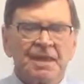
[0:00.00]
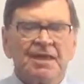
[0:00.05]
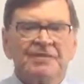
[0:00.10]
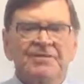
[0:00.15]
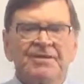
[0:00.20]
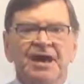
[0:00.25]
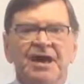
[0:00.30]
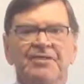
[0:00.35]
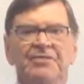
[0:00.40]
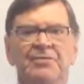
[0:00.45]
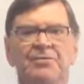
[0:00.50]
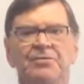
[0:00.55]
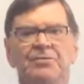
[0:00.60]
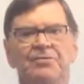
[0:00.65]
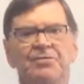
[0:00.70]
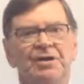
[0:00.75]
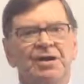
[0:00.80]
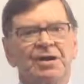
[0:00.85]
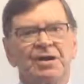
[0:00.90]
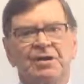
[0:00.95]
The
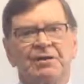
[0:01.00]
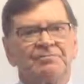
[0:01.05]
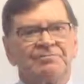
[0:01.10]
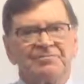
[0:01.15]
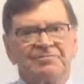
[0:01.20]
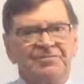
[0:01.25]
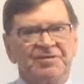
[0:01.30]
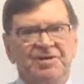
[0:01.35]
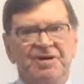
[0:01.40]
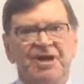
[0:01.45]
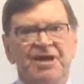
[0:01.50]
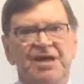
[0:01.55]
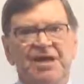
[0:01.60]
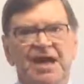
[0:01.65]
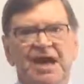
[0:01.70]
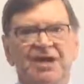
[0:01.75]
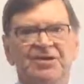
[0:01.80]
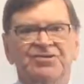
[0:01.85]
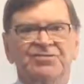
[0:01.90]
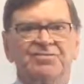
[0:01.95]
other
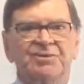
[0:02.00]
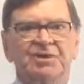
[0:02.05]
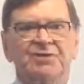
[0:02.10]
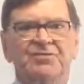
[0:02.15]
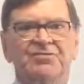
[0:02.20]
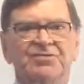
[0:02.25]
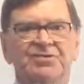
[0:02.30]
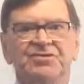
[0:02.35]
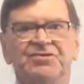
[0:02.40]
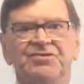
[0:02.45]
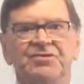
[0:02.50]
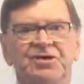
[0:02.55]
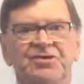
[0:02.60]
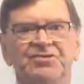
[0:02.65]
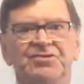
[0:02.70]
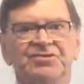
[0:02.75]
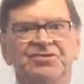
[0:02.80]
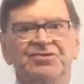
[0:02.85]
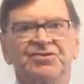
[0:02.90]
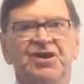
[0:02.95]
key aspect of this
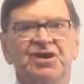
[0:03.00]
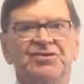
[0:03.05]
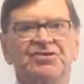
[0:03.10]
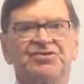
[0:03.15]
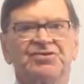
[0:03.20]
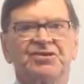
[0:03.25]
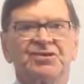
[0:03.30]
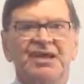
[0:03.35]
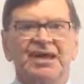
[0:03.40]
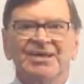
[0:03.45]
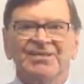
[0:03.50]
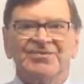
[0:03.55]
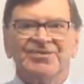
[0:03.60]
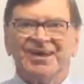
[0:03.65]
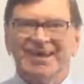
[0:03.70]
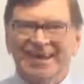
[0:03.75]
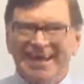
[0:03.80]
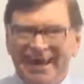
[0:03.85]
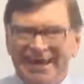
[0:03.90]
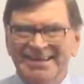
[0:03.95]
legislation is
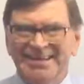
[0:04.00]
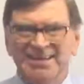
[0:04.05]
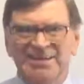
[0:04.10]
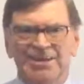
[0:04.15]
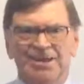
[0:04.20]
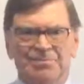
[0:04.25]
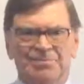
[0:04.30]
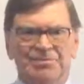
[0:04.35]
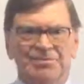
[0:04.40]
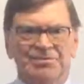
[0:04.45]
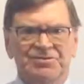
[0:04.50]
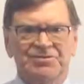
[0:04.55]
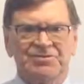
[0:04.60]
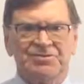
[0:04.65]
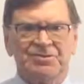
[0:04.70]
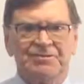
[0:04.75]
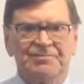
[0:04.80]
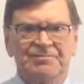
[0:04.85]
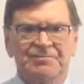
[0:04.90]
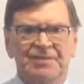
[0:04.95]
the gatekeepers.